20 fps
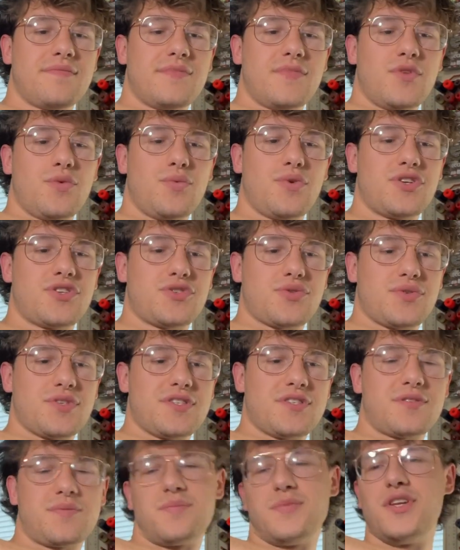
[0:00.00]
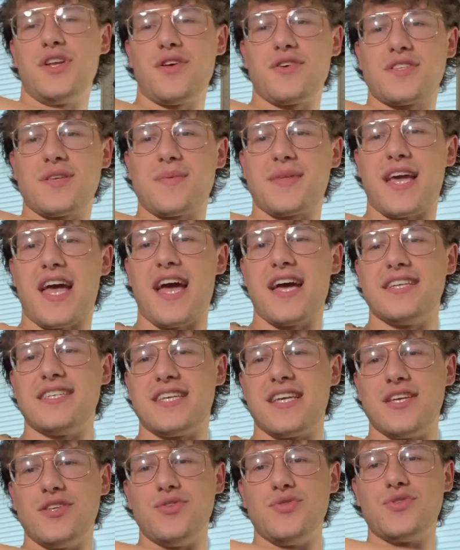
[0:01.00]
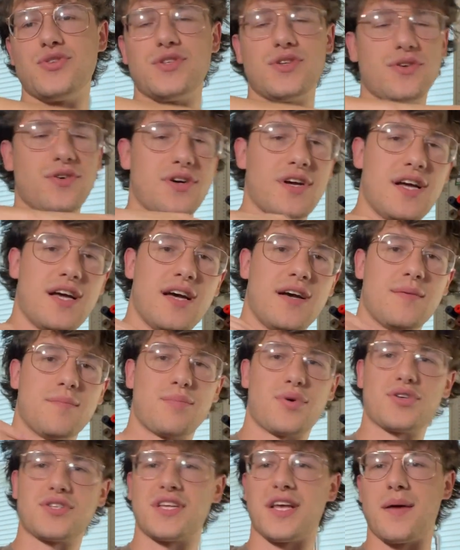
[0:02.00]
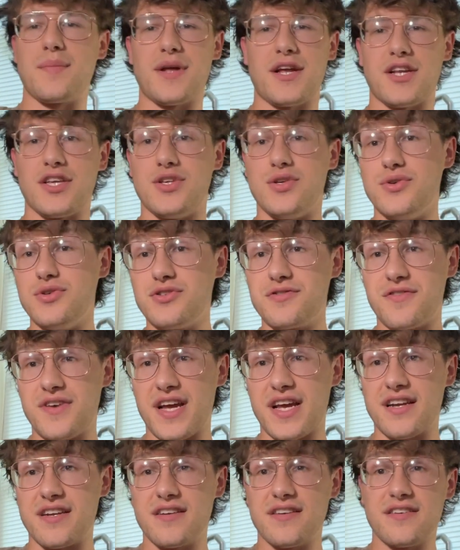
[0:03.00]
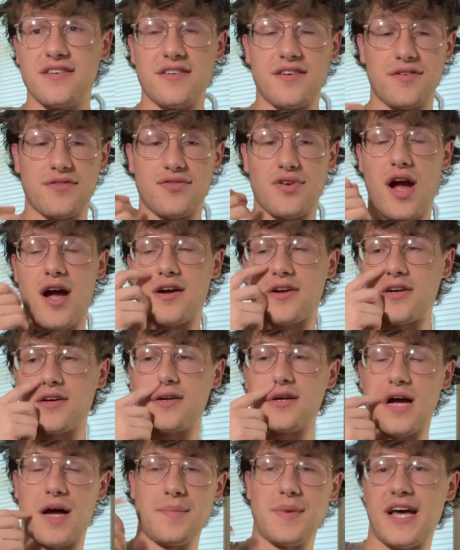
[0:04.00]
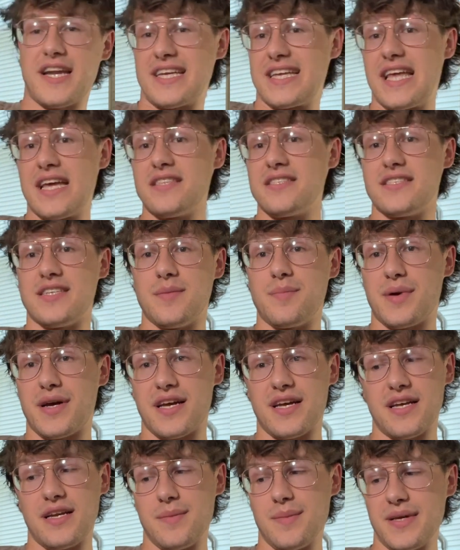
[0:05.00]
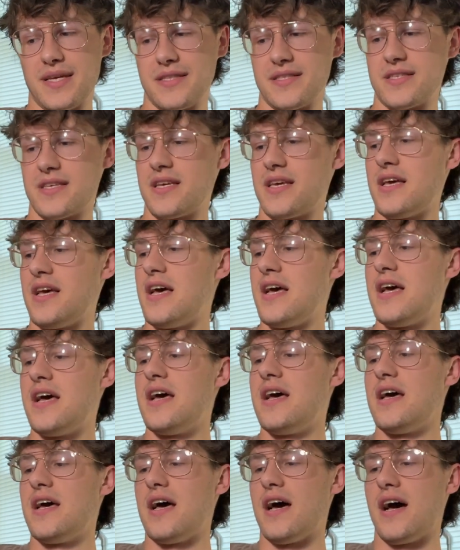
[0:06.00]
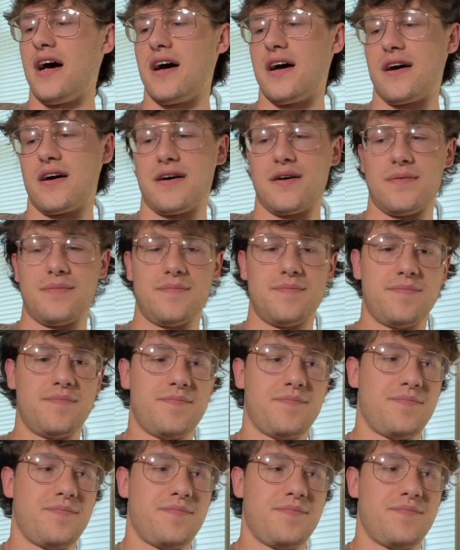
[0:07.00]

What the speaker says: which was, something I had to get used to. Personally, I'm not a huge fan of rocker. I'm not against it by any means. But